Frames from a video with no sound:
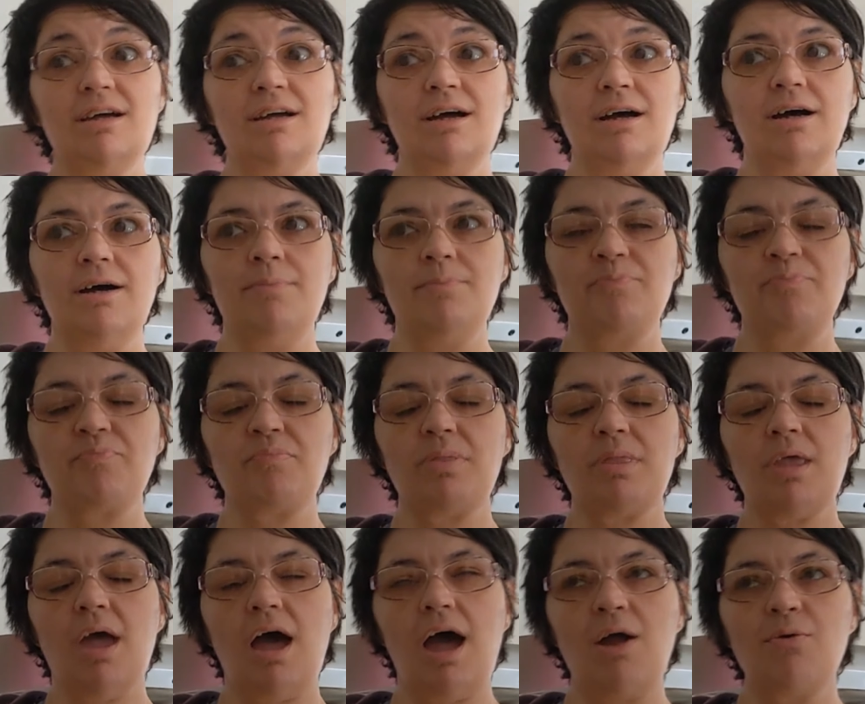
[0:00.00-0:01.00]
um,
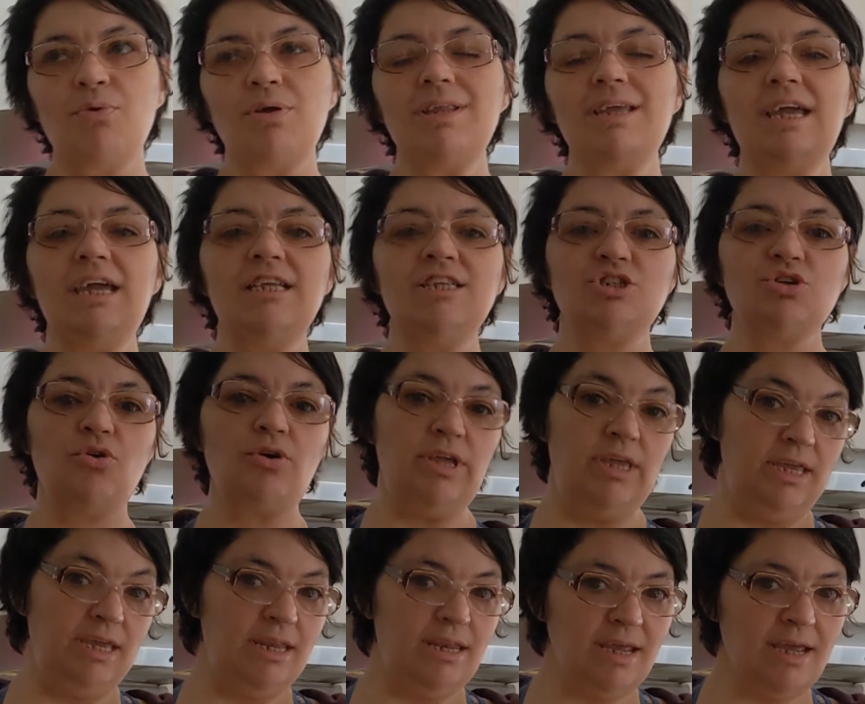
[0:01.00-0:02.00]
I really enjoy
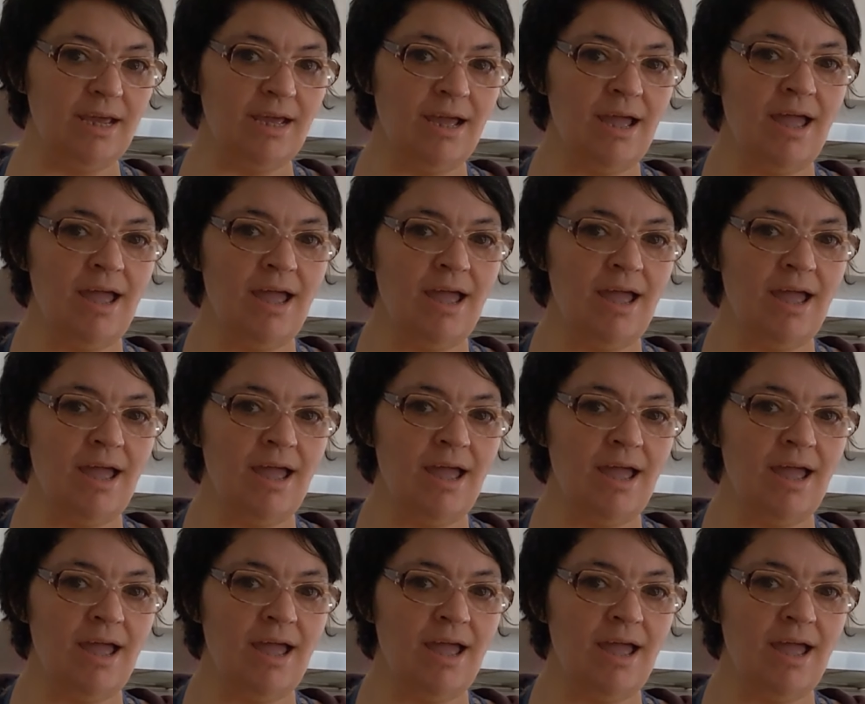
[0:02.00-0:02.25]
eating